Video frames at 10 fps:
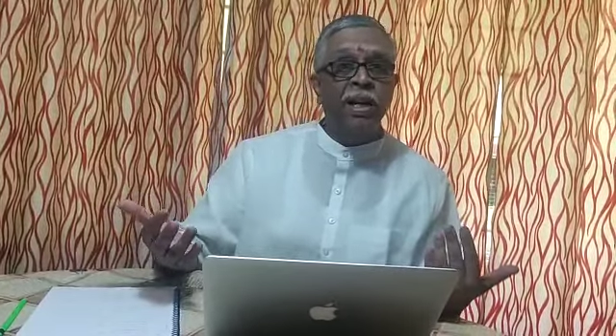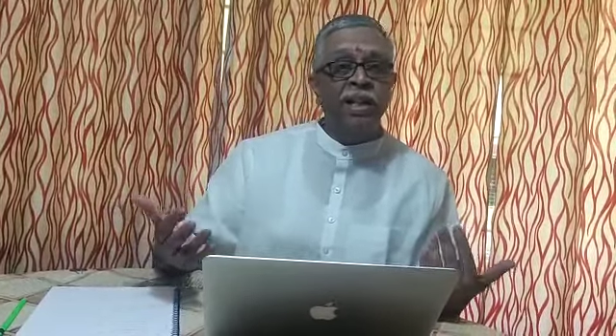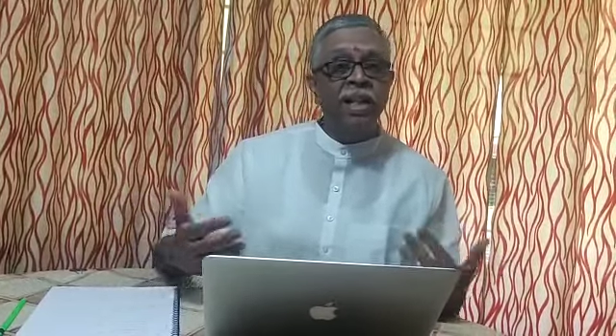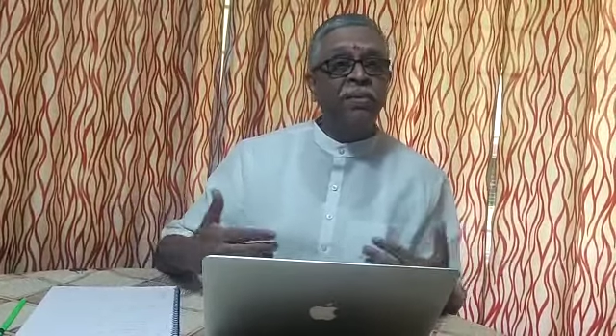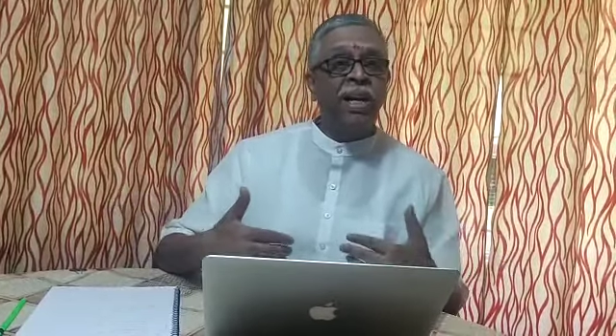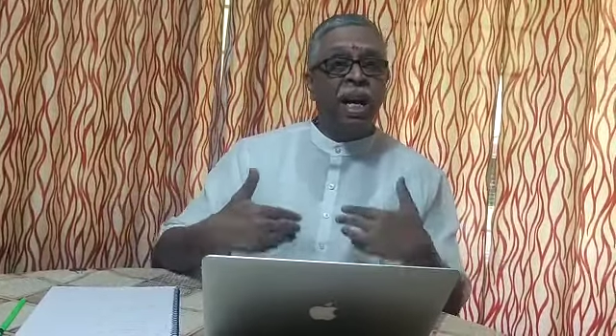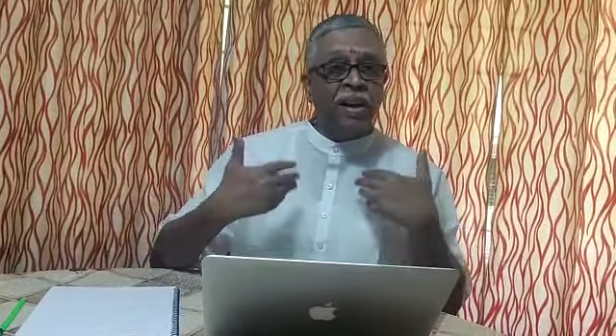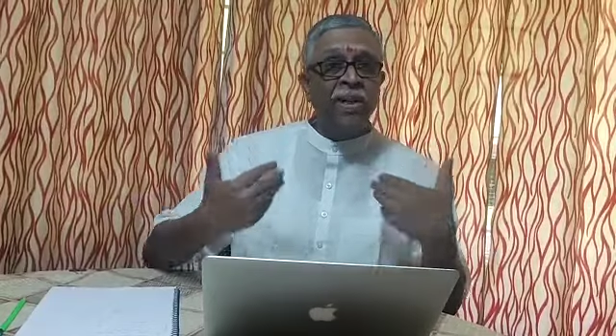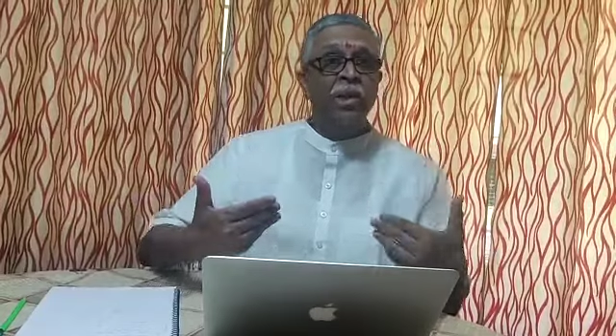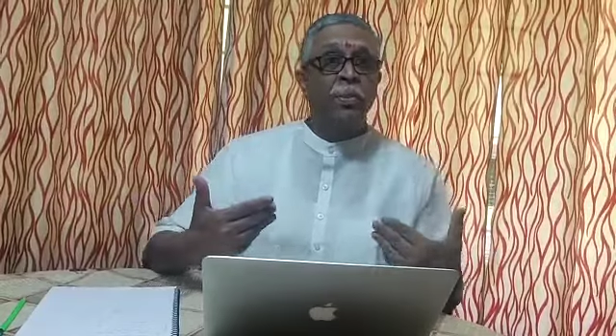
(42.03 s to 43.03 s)
I think we
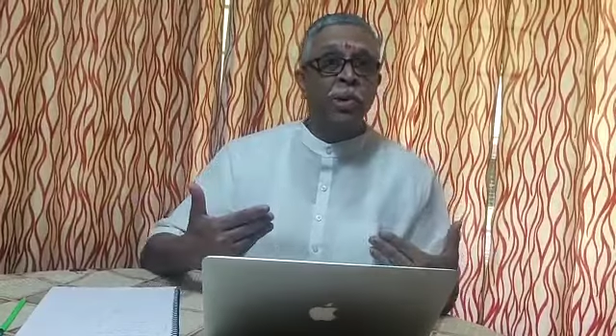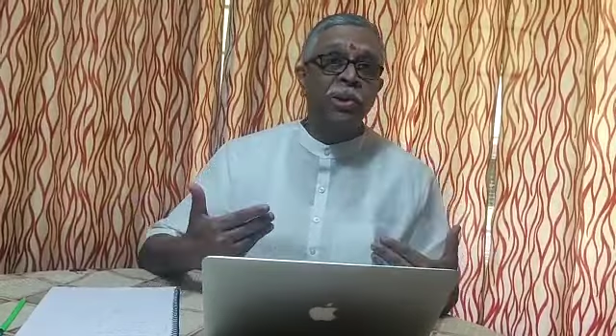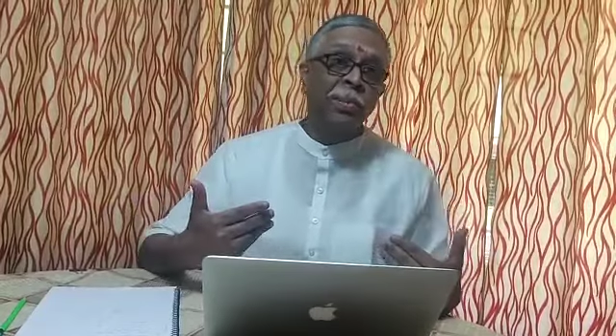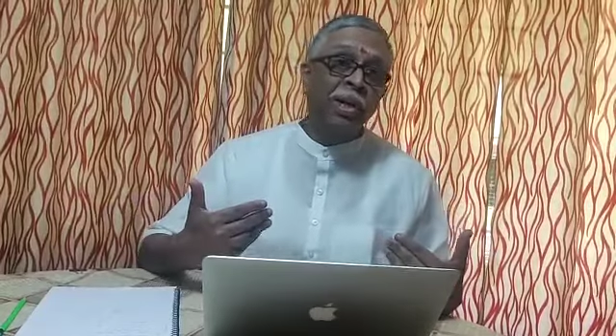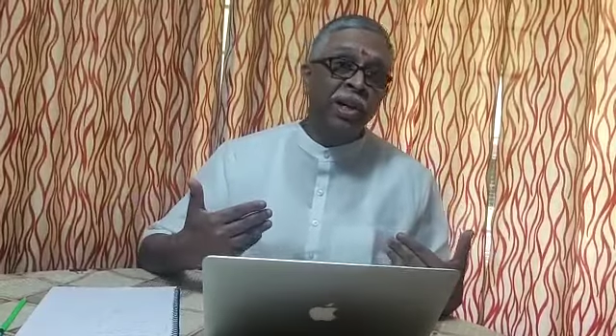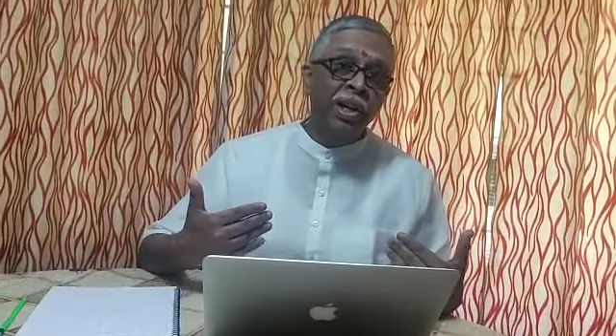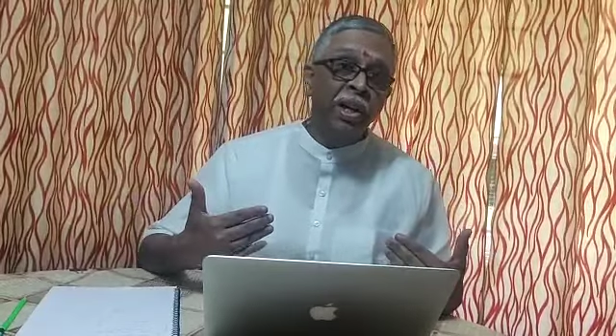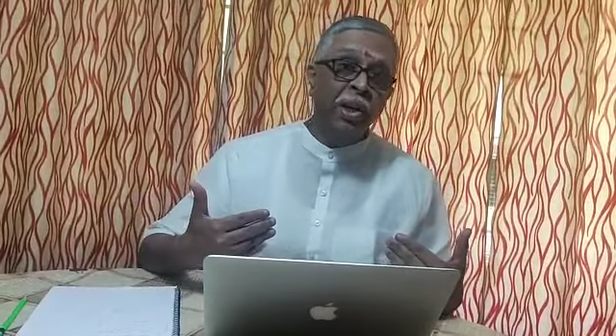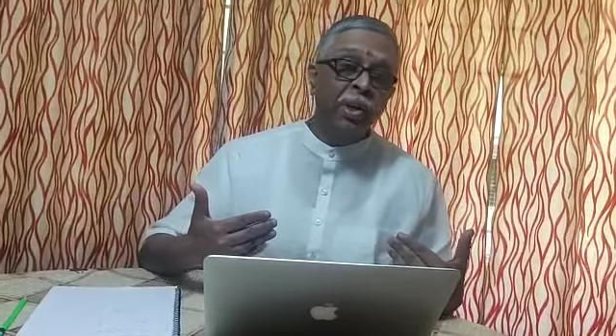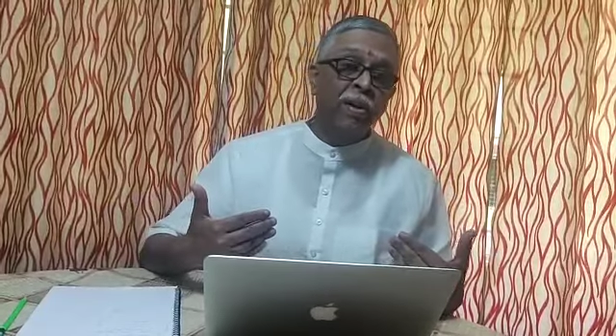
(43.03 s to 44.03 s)
have a responsibility
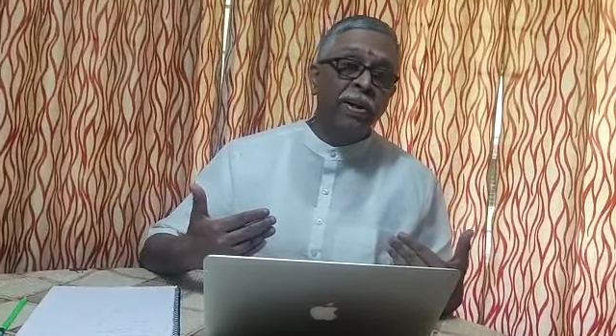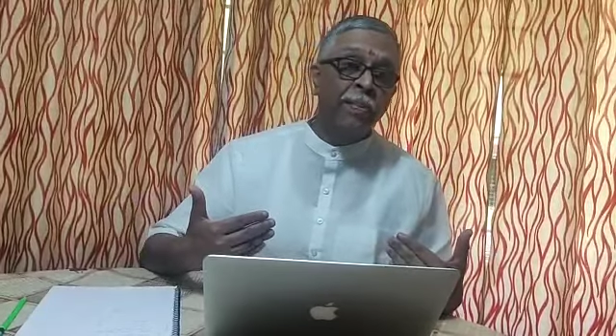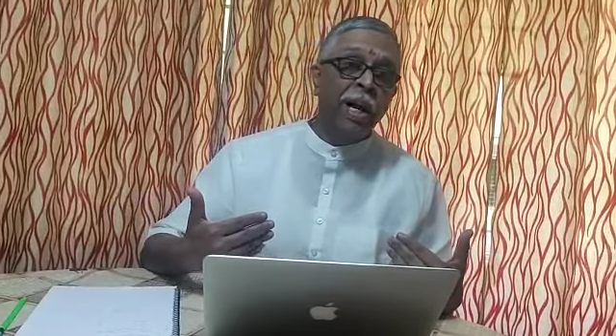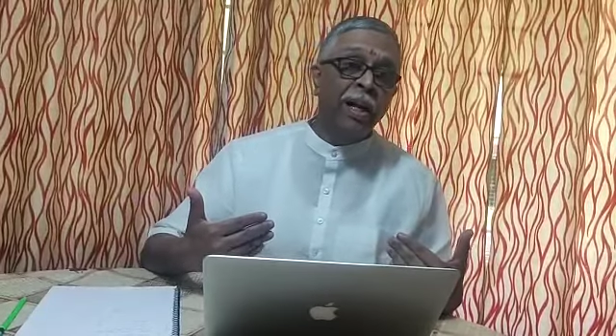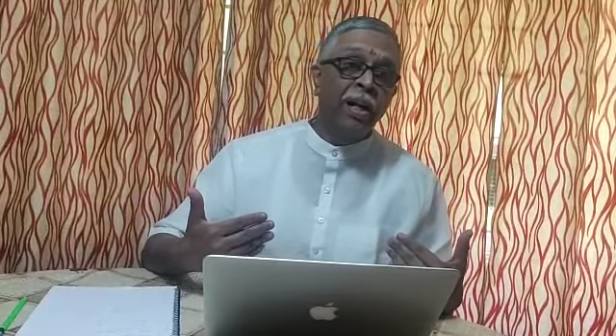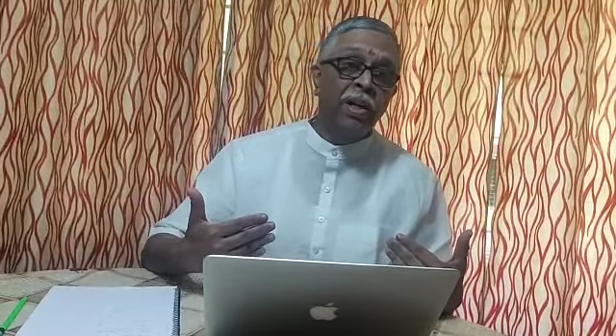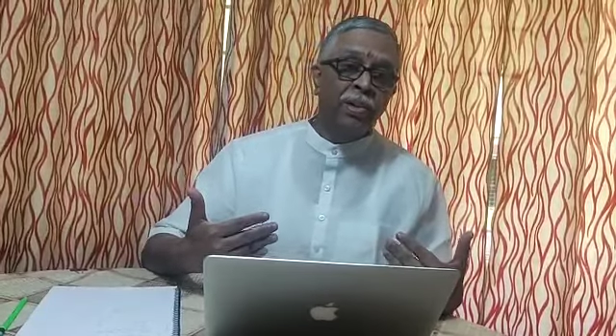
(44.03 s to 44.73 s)
to give it back.